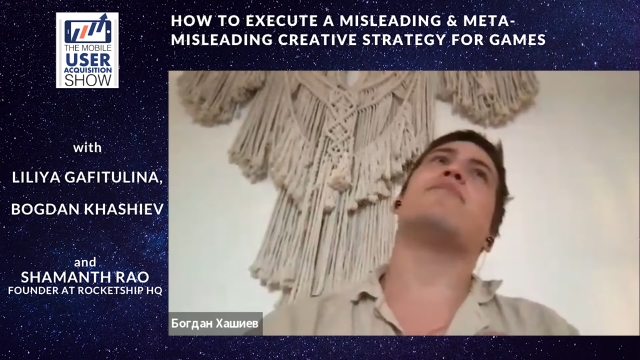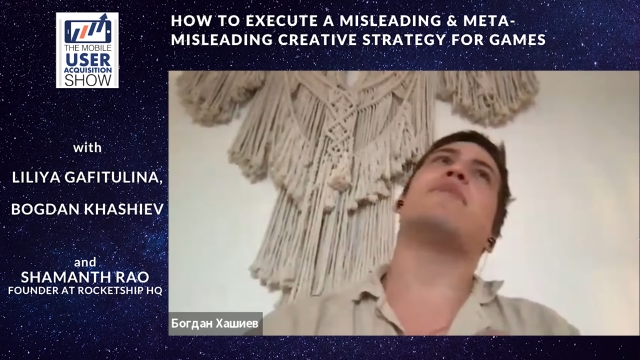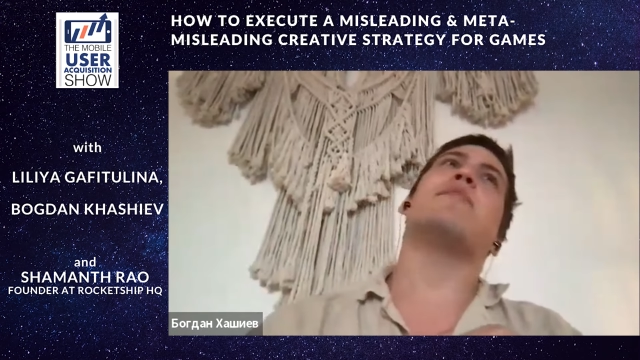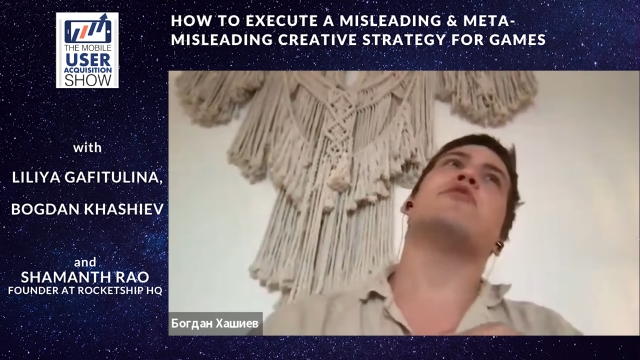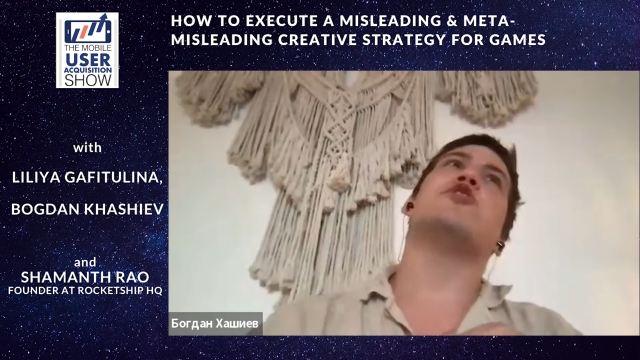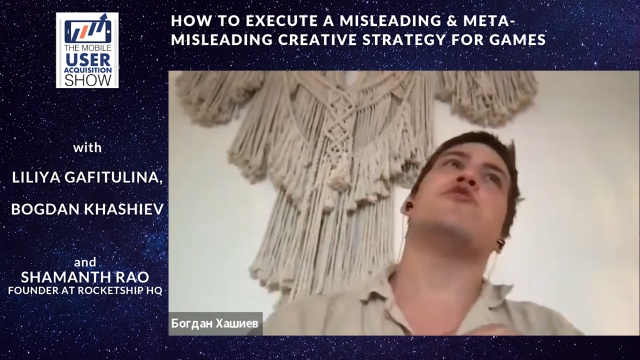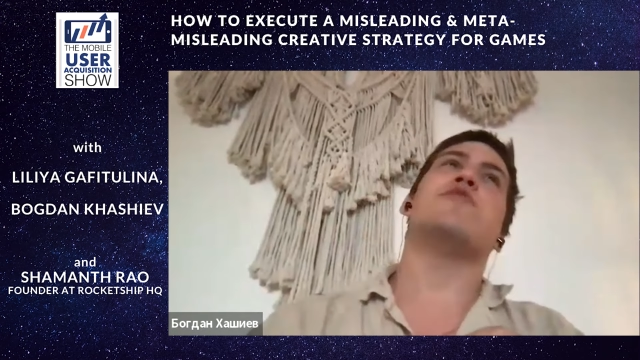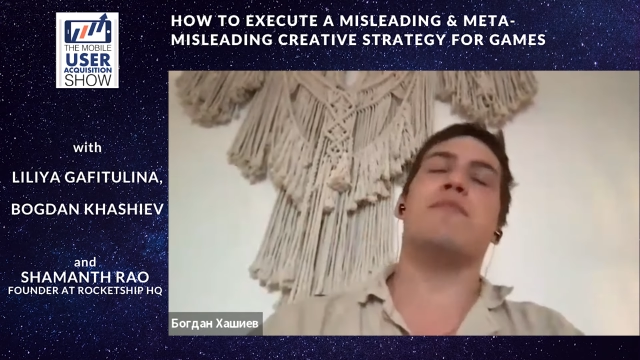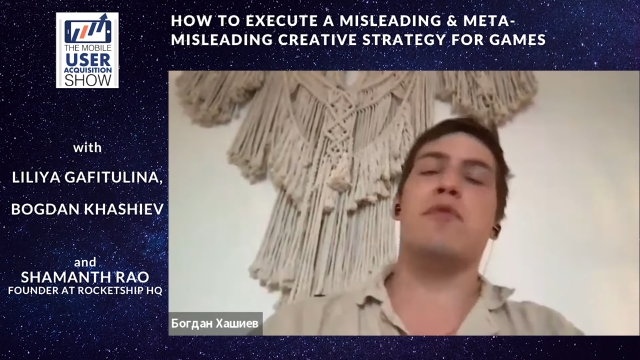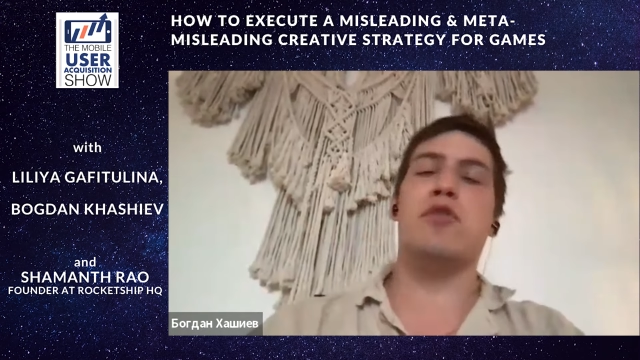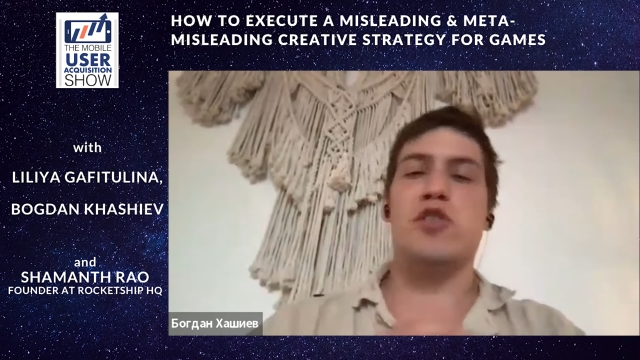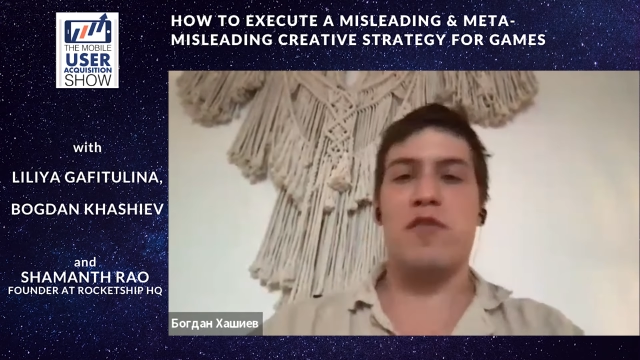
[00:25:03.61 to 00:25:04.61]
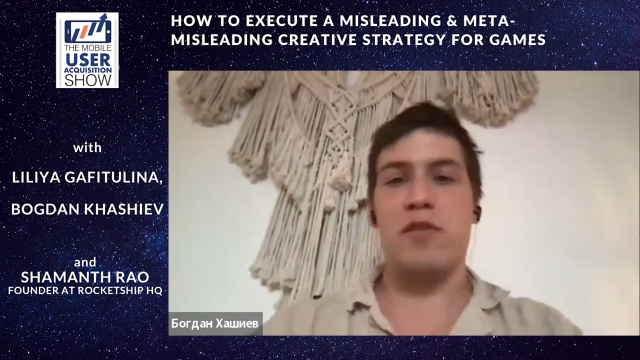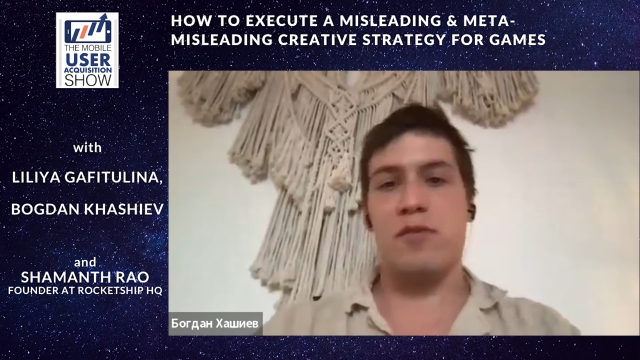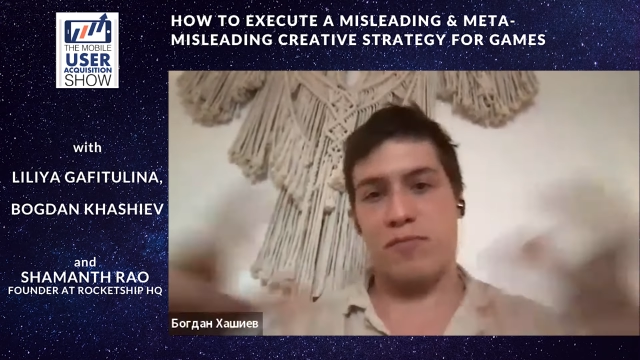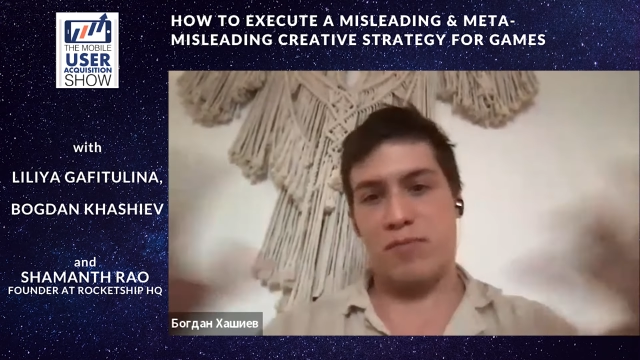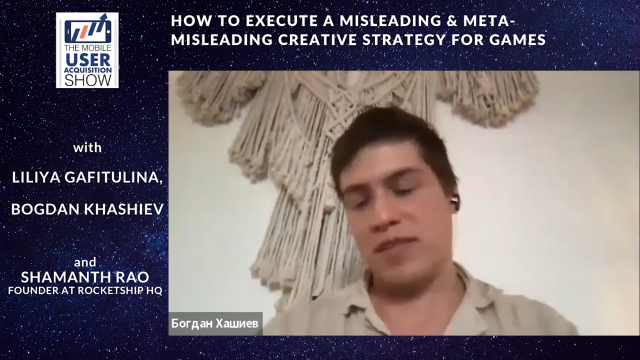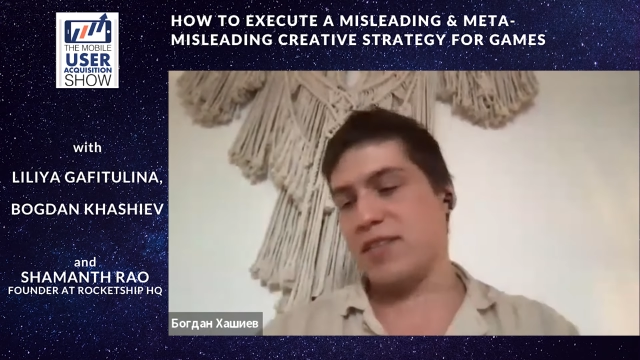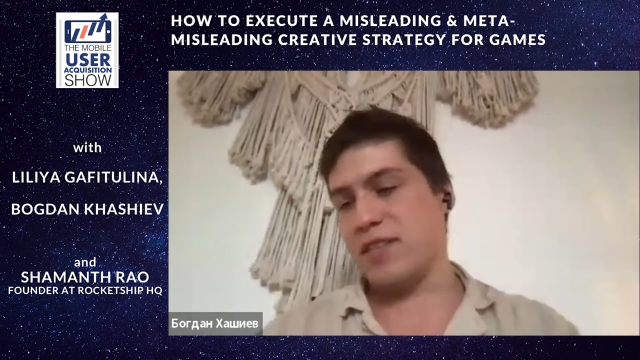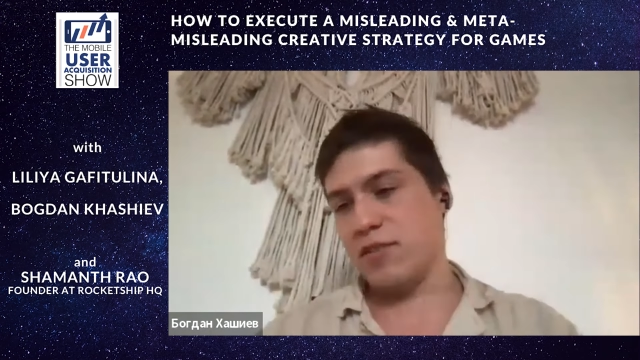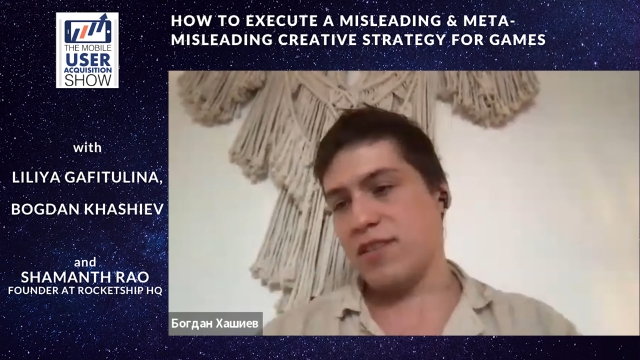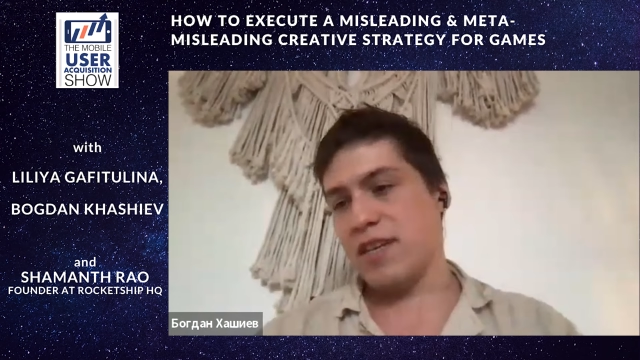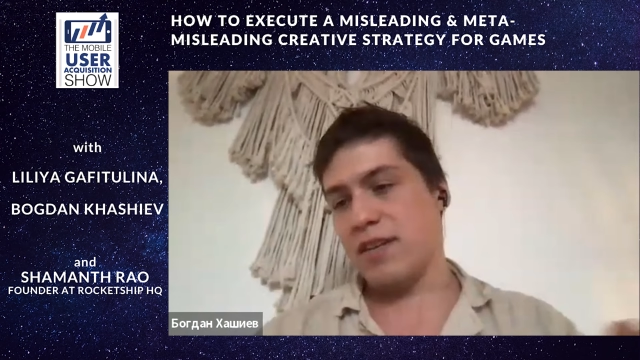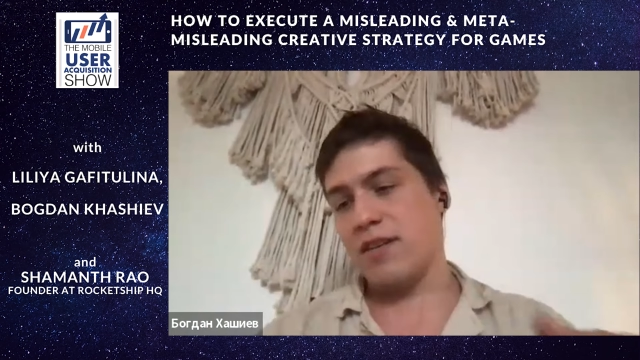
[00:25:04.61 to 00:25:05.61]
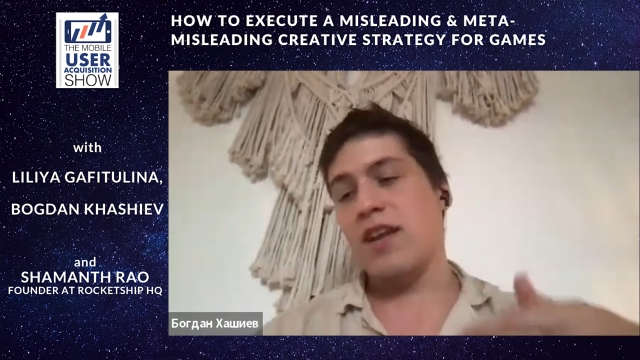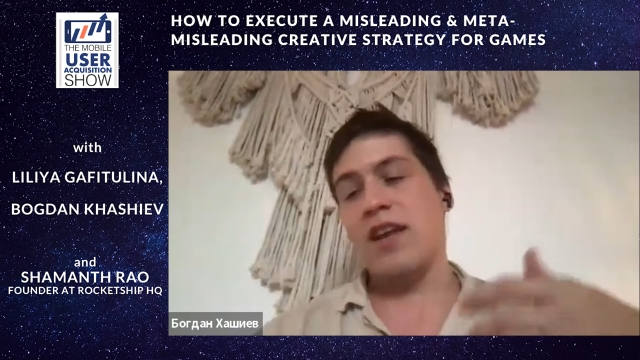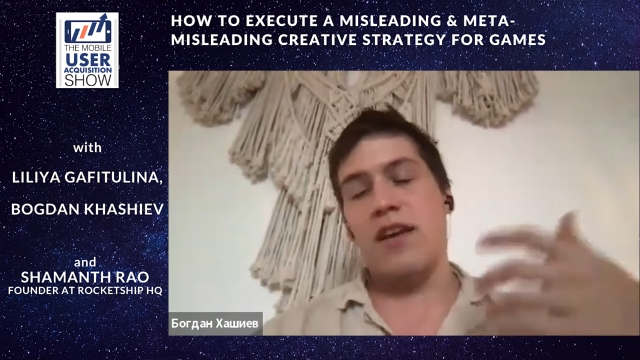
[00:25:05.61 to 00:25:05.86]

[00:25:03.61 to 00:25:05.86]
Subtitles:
probably sure that most of our listeners are